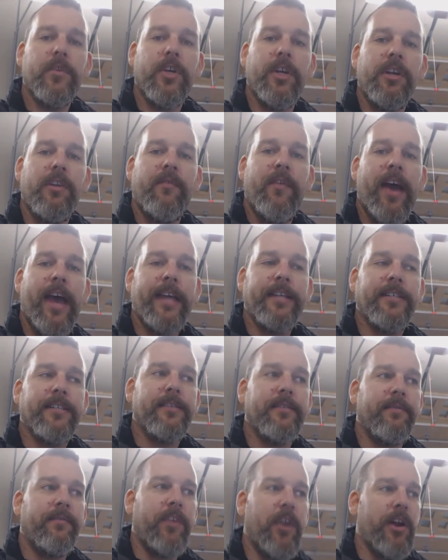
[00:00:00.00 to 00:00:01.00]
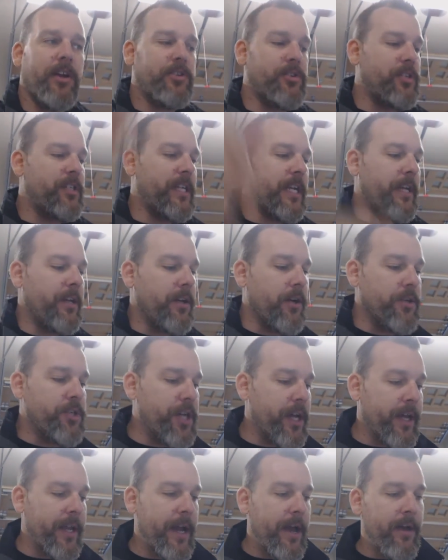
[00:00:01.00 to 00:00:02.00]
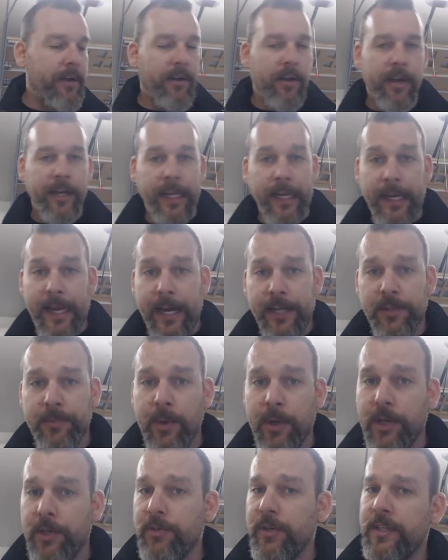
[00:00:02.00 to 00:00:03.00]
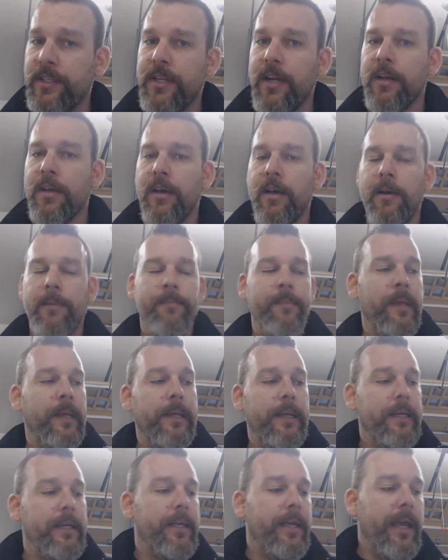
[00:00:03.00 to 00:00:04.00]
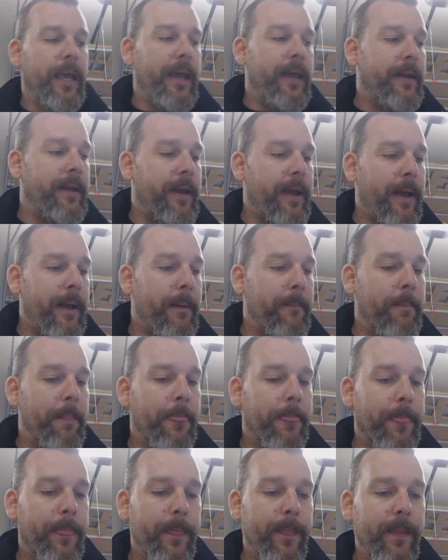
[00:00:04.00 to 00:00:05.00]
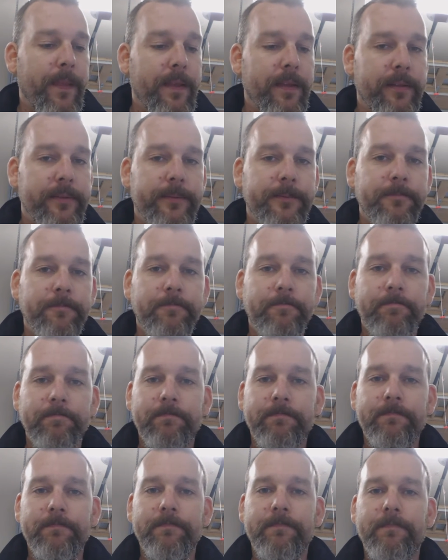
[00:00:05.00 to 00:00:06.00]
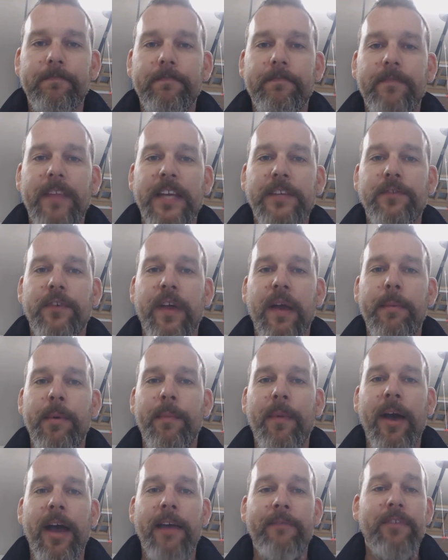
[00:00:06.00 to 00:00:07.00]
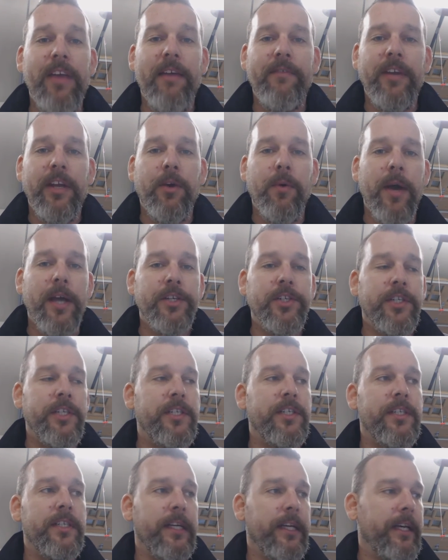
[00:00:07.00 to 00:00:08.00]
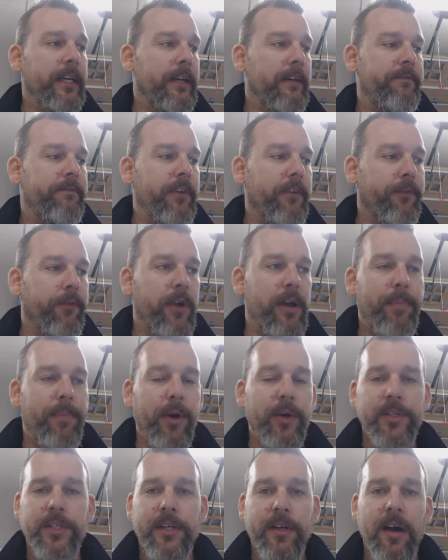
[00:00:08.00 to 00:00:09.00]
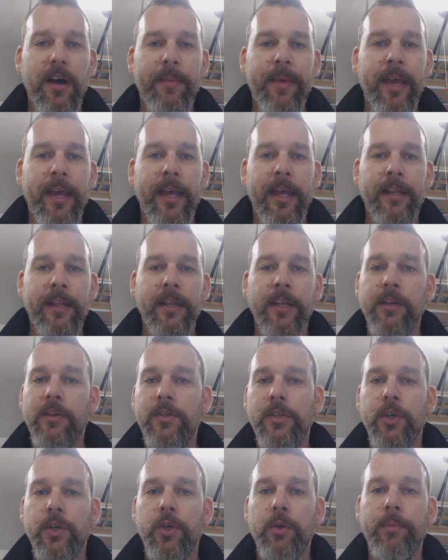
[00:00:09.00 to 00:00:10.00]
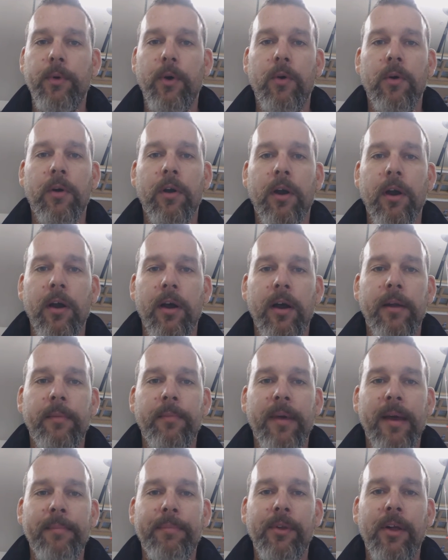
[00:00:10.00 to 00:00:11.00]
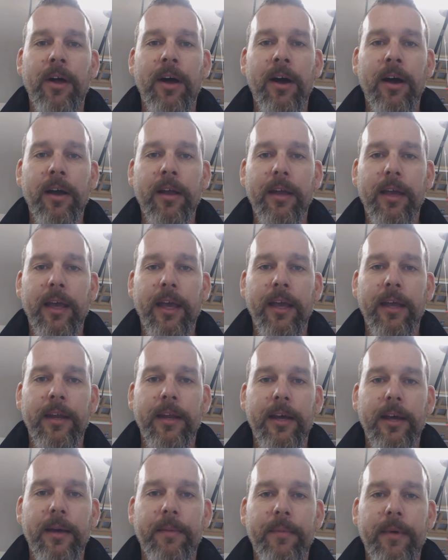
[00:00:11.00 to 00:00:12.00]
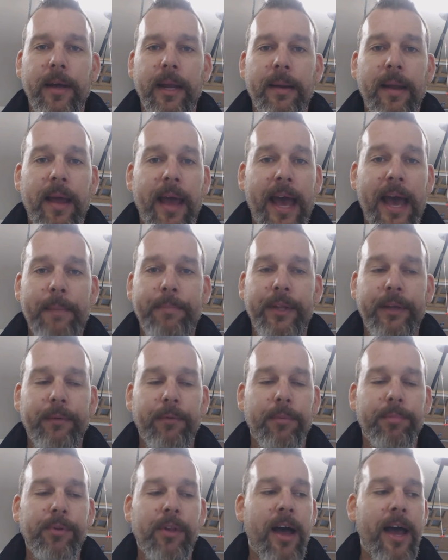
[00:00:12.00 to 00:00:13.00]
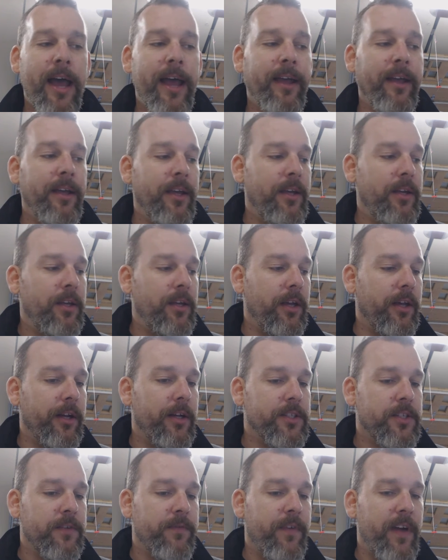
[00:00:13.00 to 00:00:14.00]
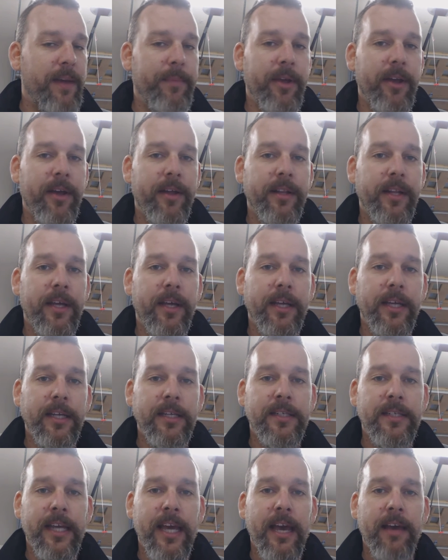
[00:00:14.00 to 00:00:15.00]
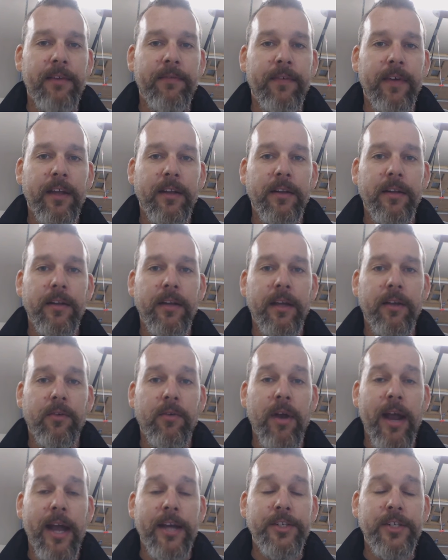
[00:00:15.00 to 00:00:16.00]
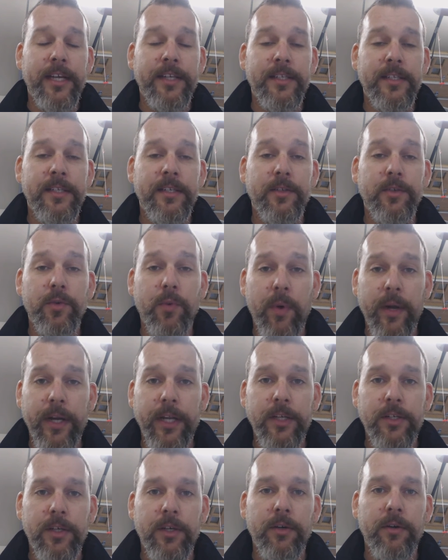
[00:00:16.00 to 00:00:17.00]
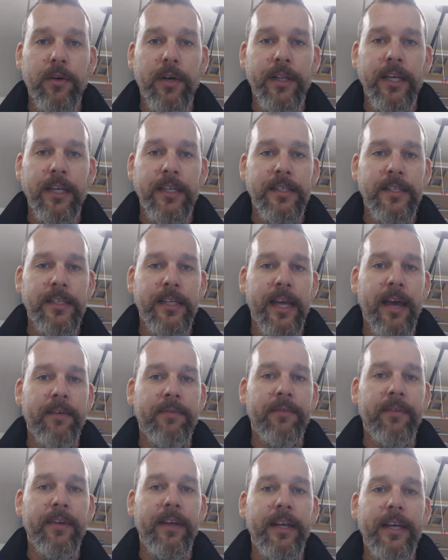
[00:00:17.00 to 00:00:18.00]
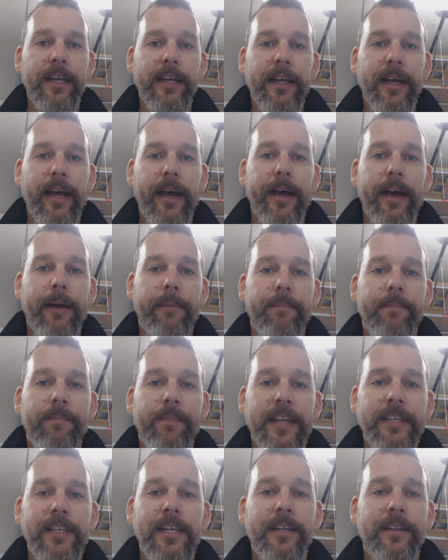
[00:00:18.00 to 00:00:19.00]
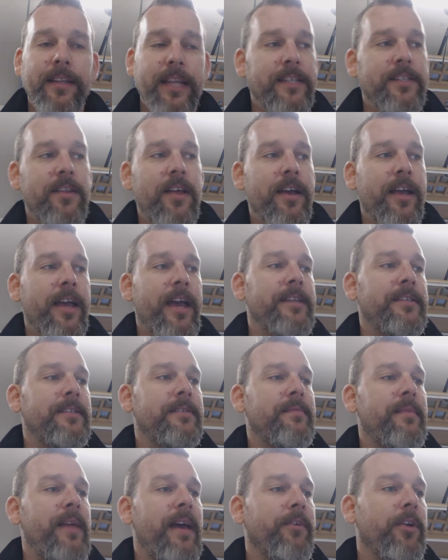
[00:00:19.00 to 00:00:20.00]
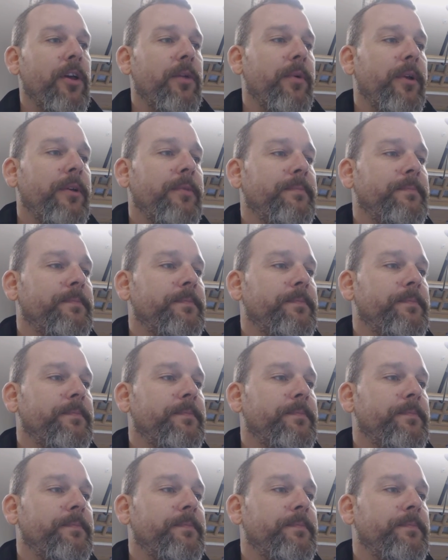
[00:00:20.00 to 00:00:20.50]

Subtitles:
good device. If you're interested, go check it out on e-smokytreats.com. And thanks for coming by. If you have any questions, feel free to post a comment in the YouTube or on my blog, and I'd happily reply. You can also find me on the ECF at Crash Test 22 on the ECF. That's it. Thanks a lot, guys. Have a good one.